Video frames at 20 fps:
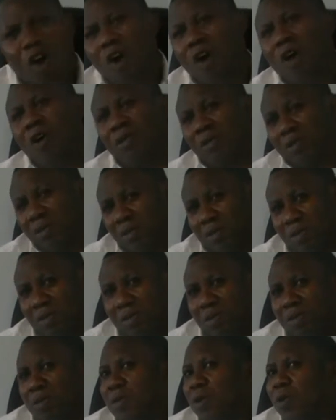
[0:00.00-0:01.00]
on
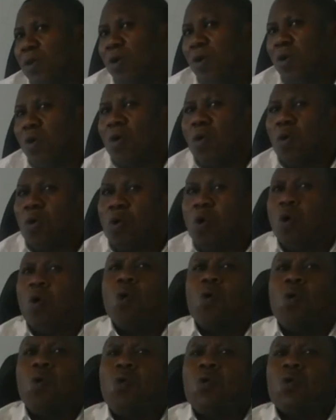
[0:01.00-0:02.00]

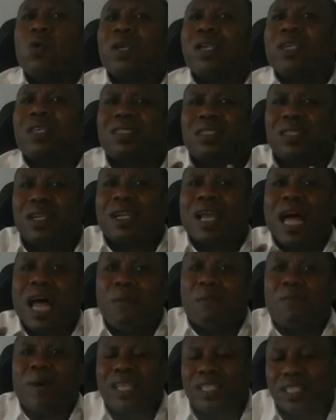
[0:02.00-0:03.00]
who is the
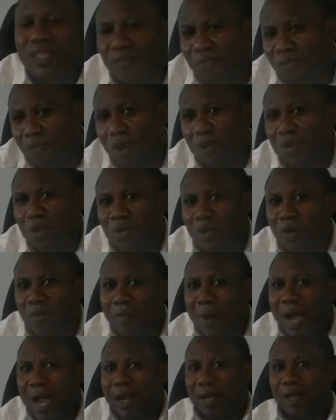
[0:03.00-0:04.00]
right person for you to
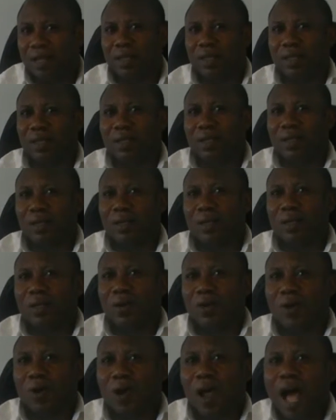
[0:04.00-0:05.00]
marry.
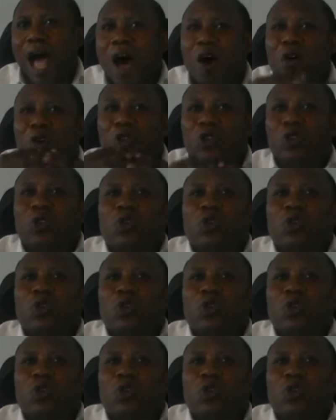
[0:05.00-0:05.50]
How do